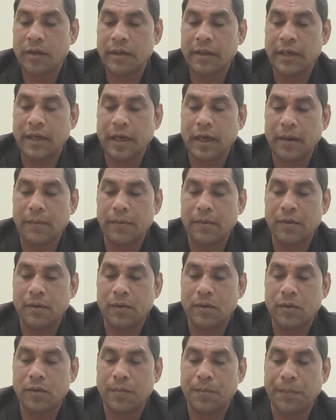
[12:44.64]
they
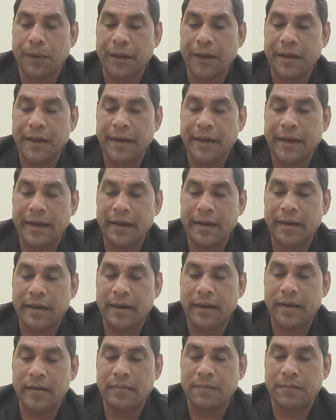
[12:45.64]
have to pay
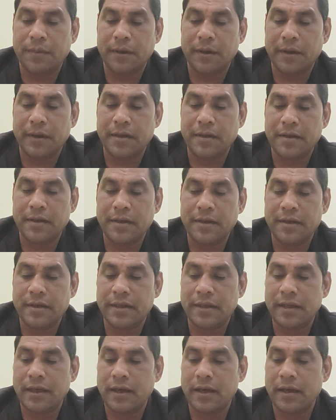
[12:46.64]
rent as per entries
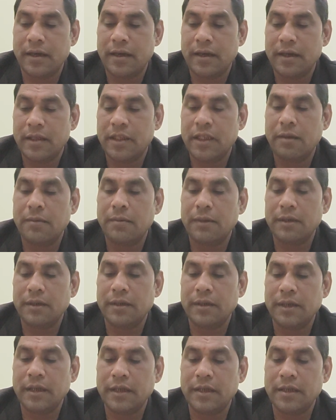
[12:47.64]
in the
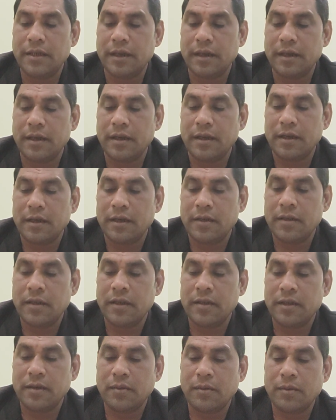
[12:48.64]
Jamabandi register.
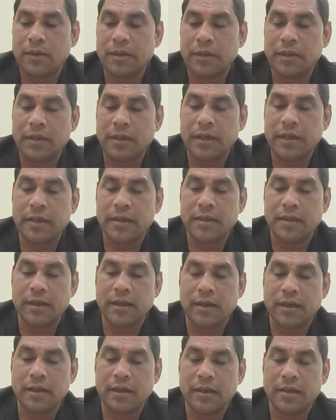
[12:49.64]
Thus, Jamabandi
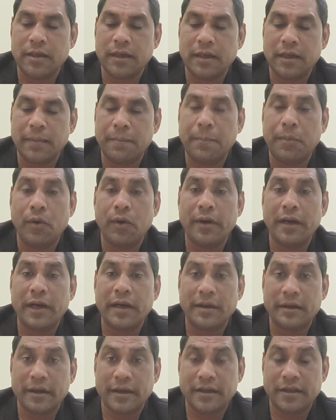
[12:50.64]
register is an
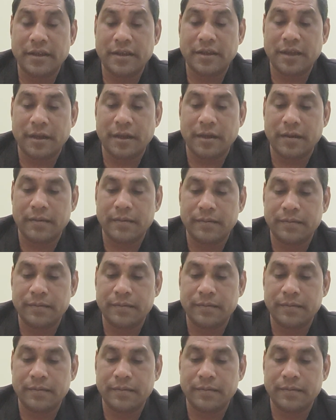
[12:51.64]
important register